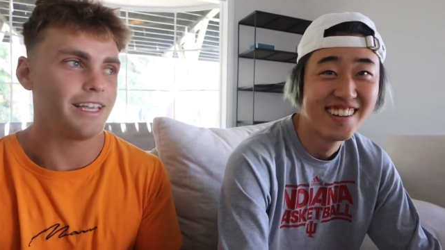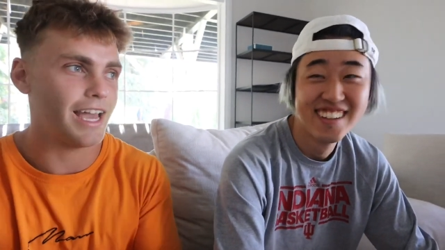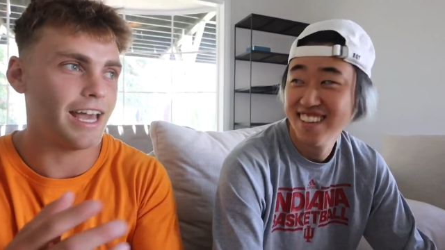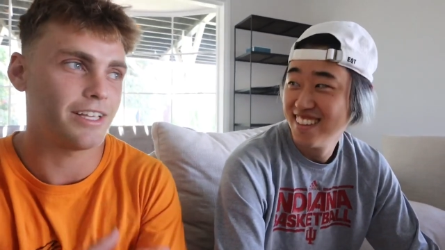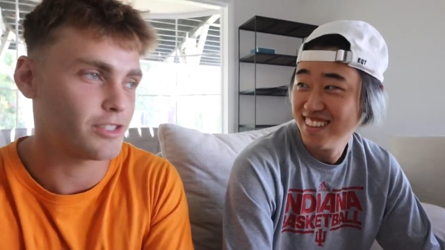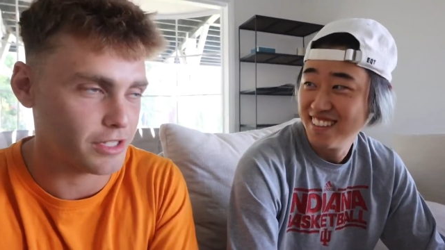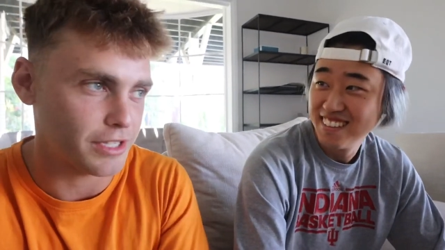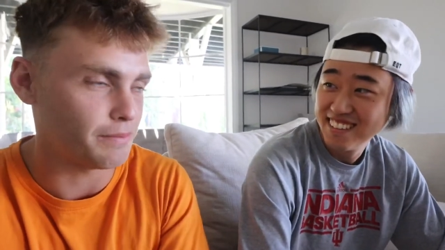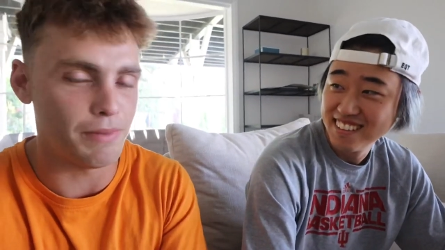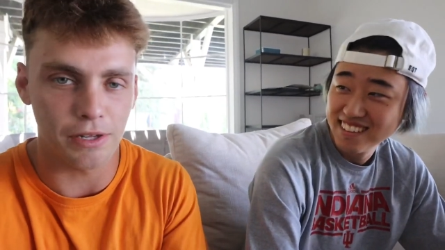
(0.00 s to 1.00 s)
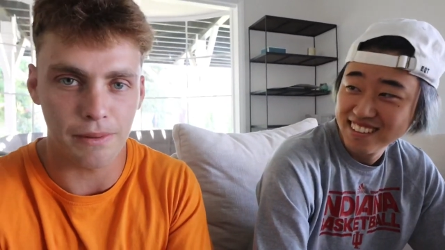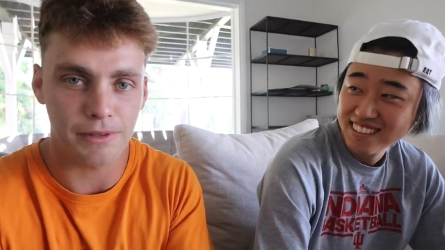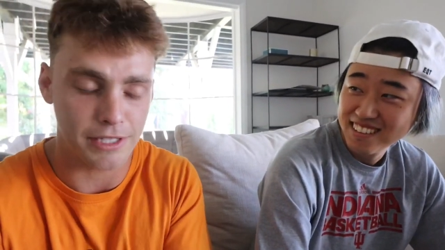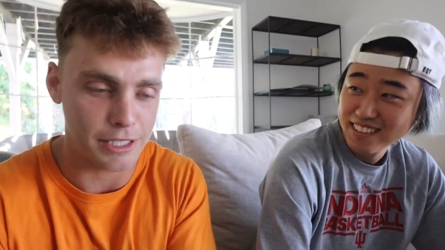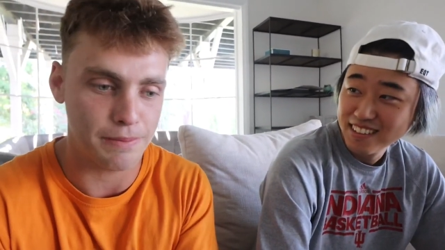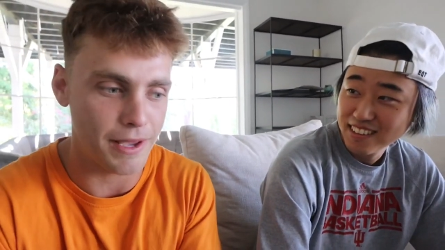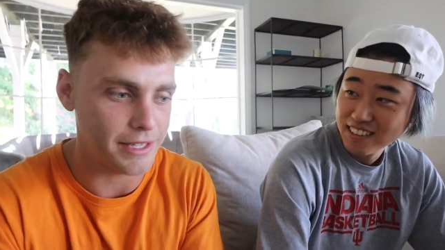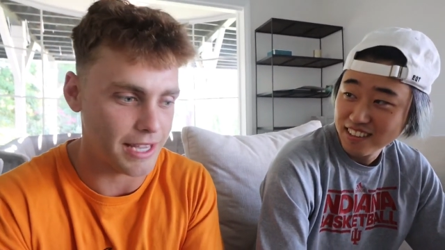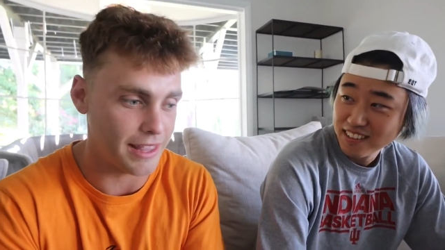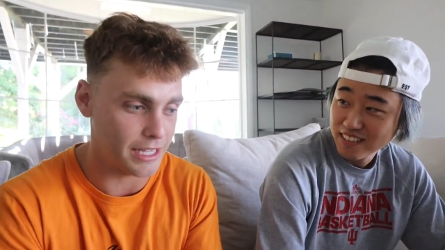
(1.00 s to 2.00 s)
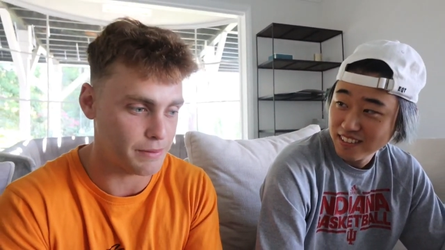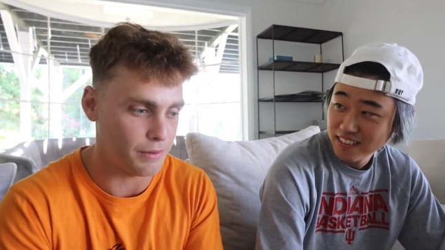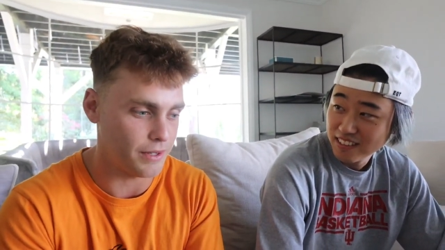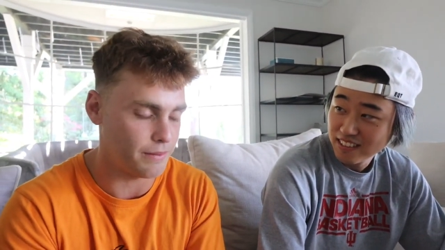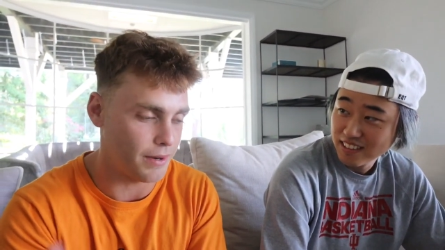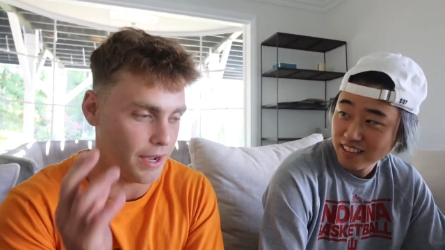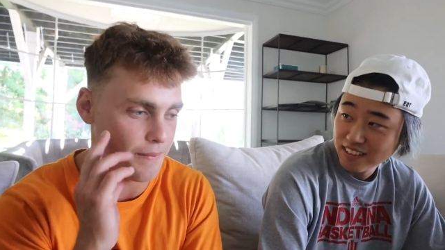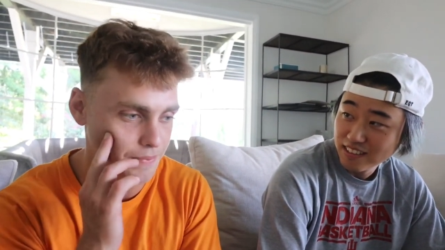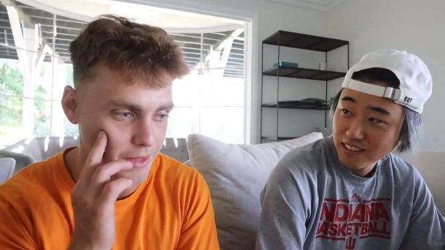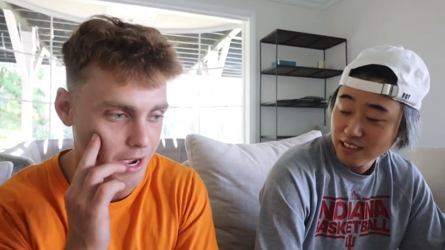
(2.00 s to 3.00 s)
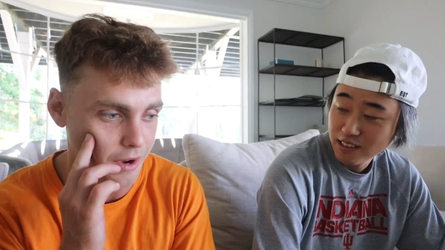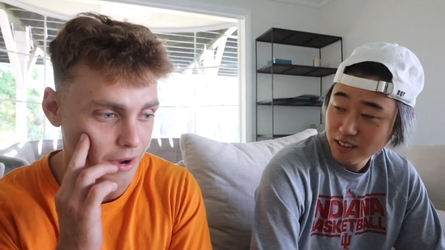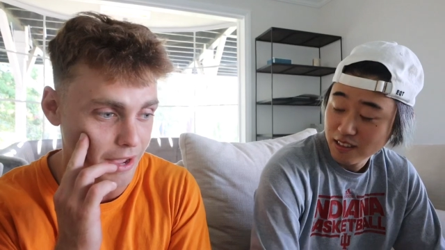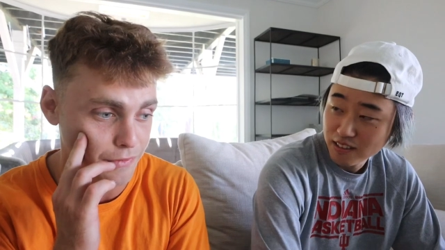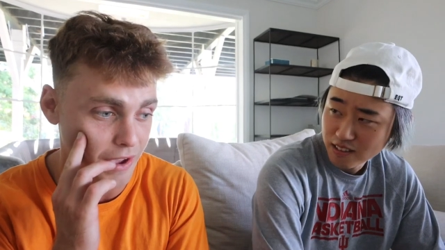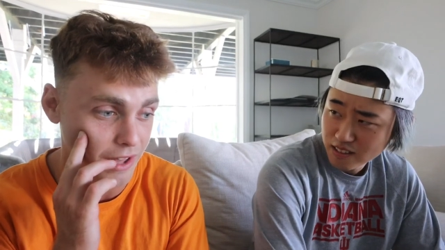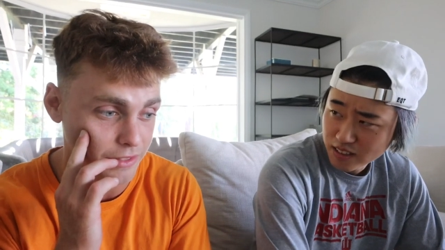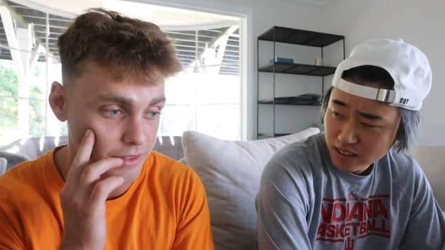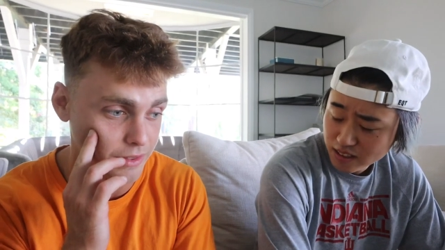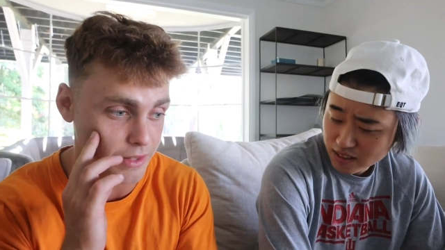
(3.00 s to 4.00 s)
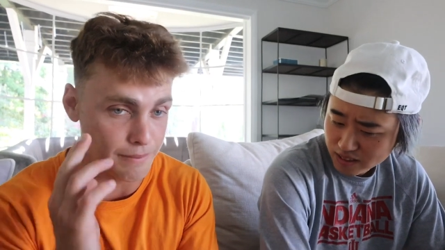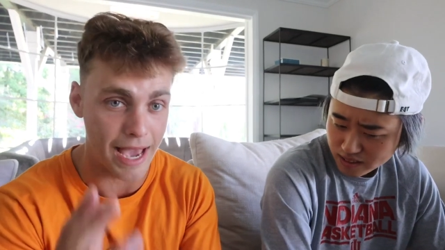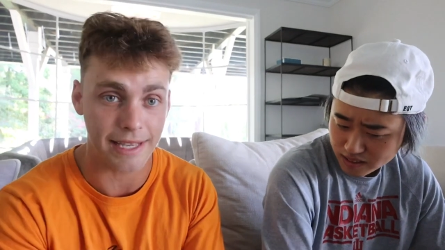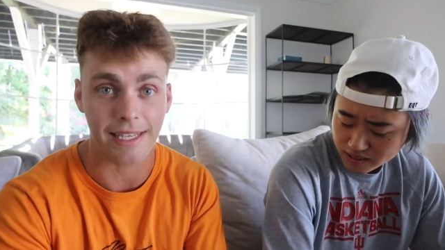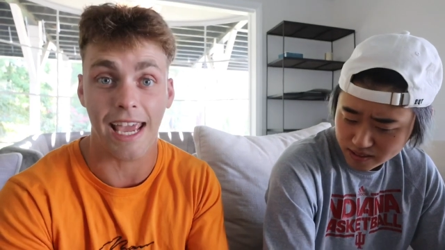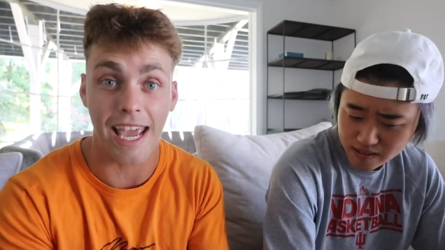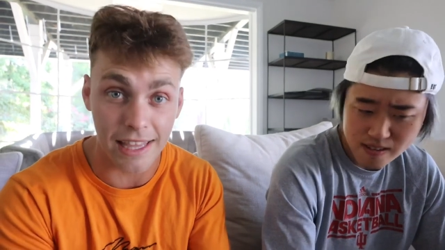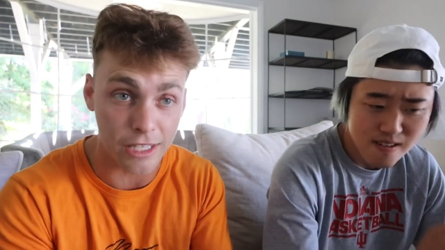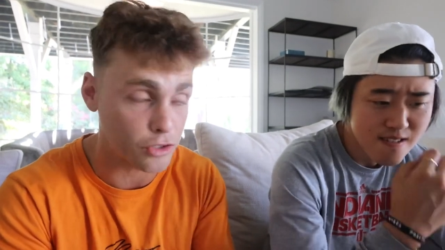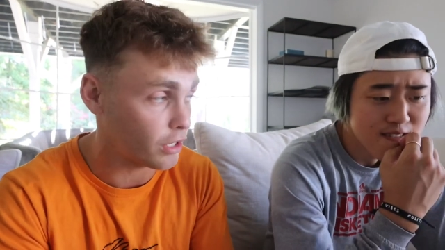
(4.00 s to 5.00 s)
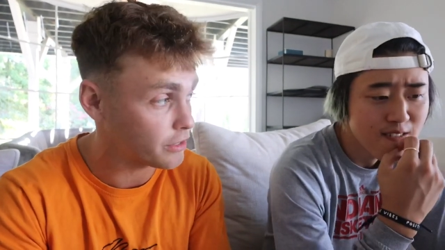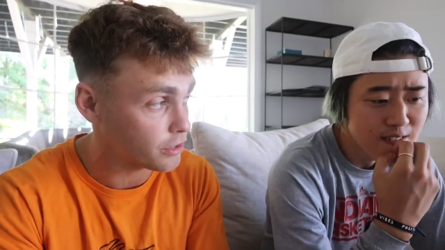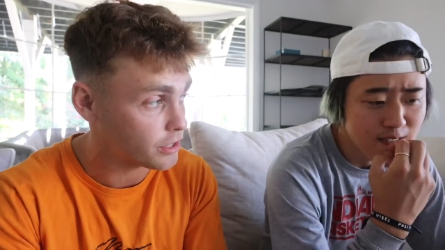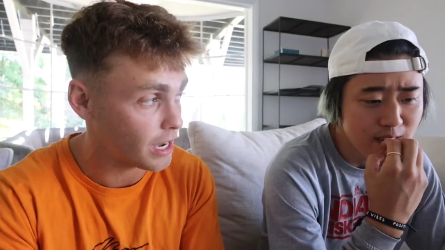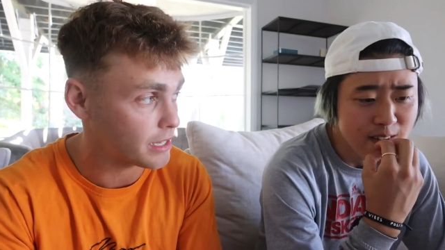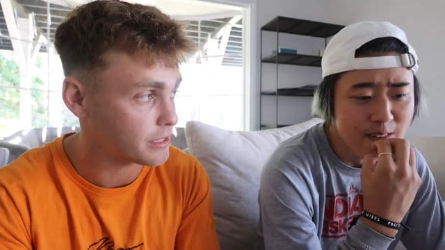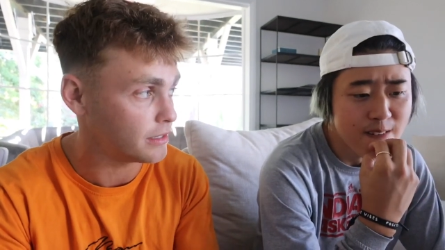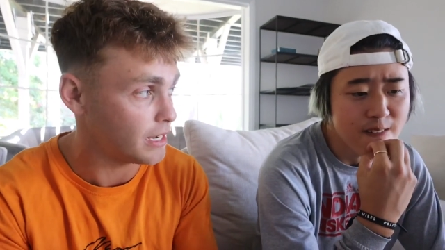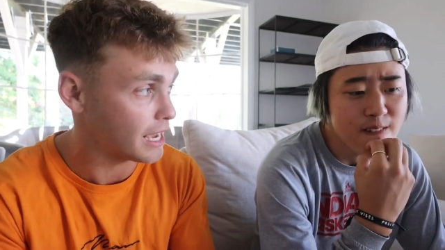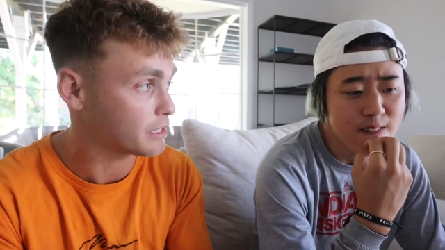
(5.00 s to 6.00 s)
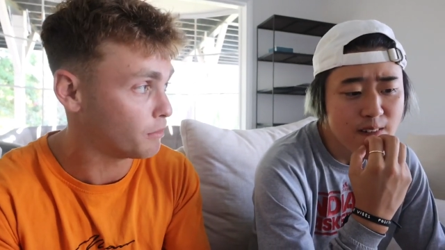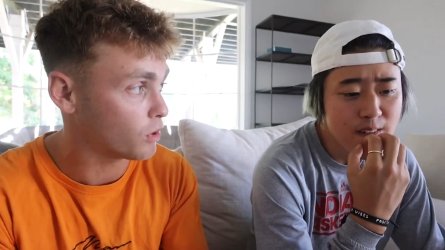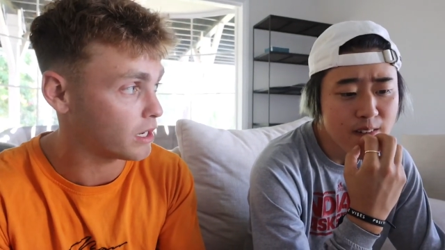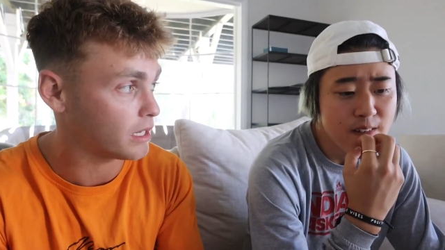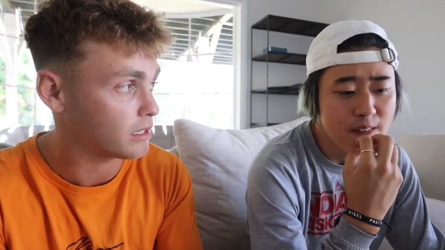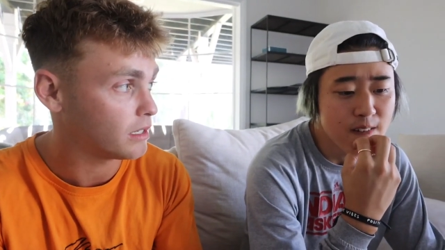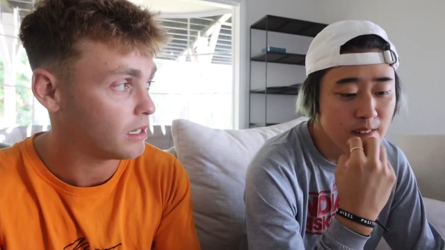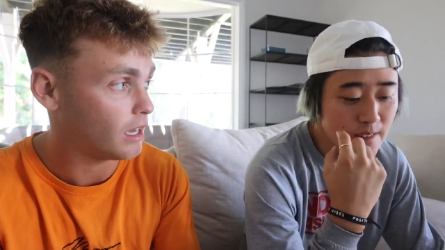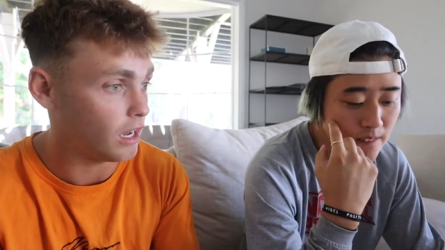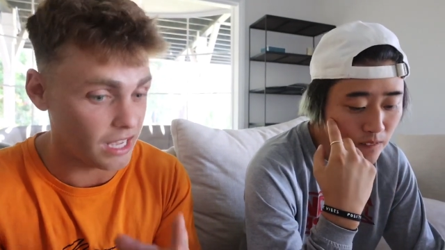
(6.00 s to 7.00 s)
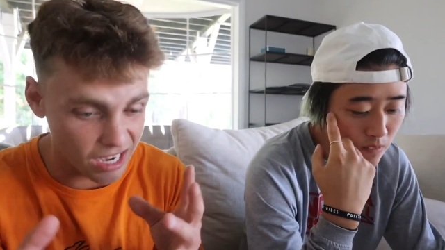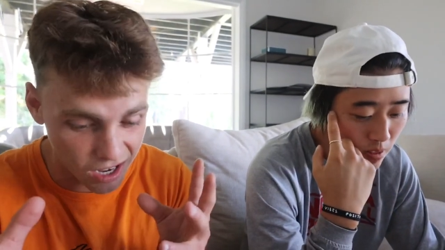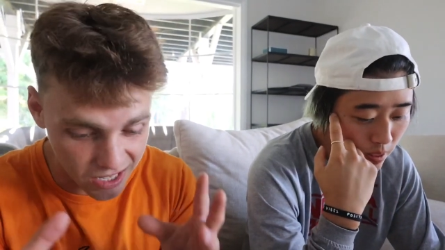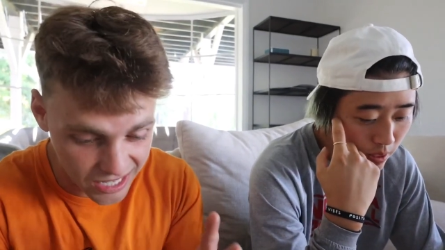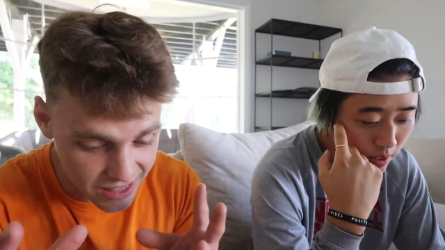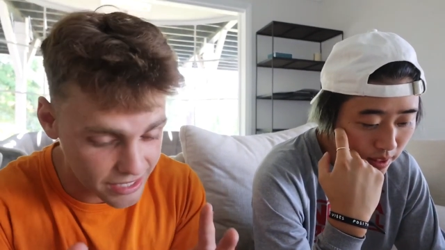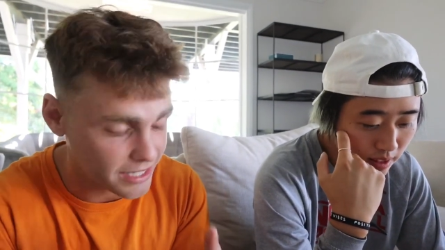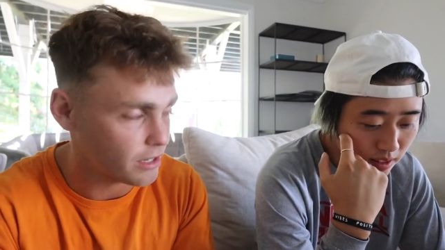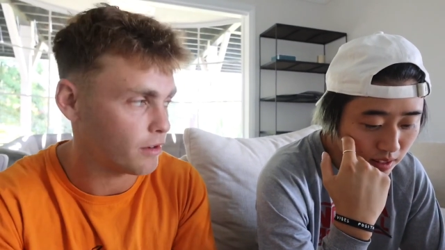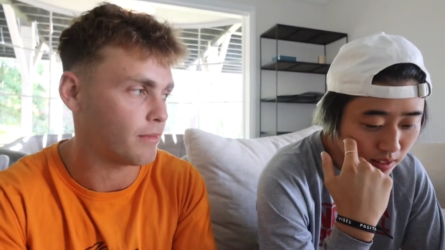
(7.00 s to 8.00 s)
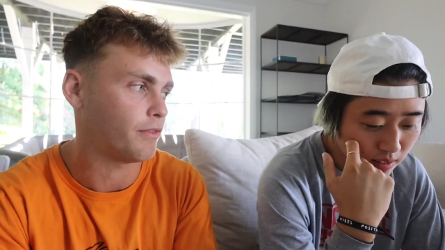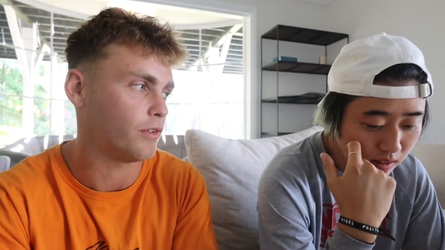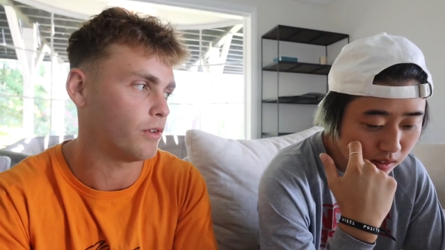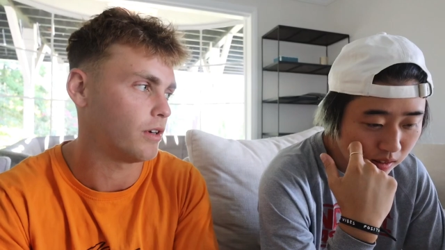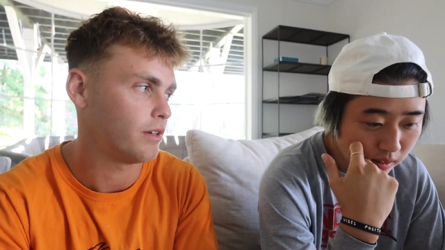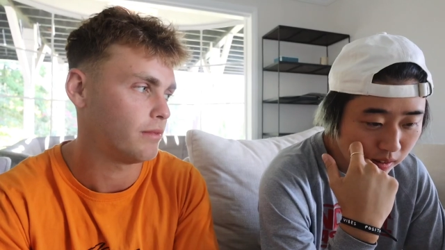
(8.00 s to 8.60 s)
Speaker 1: yeah, it's just build buildup of suspense at this point. But no, I found the mask in the treasure chest next morning, in the center of my floor.